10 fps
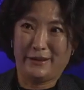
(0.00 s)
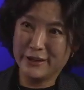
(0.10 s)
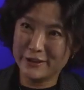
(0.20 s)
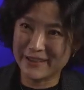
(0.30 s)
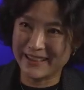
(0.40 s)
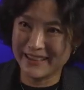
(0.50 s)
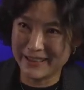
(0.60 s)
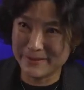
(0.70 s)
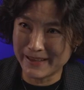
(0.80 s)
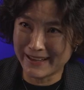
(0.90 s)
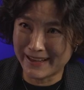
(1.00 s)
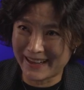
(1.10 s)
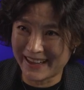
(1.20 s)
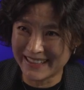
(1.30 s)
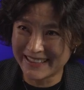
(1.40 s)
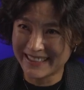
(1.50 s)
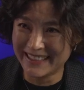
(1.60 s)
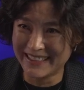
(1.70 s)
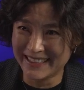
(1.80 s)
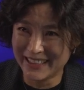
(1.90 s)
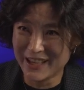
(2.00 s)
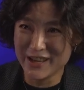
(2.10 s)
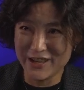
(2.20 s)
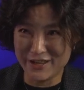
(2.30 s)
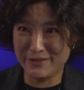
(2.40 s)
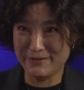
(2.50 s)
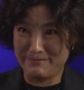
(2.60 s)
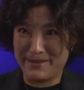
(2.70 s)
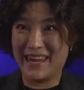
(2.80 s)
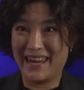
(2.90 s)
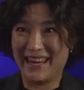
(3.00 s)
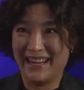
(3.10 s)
are you kidding me, God? You, me,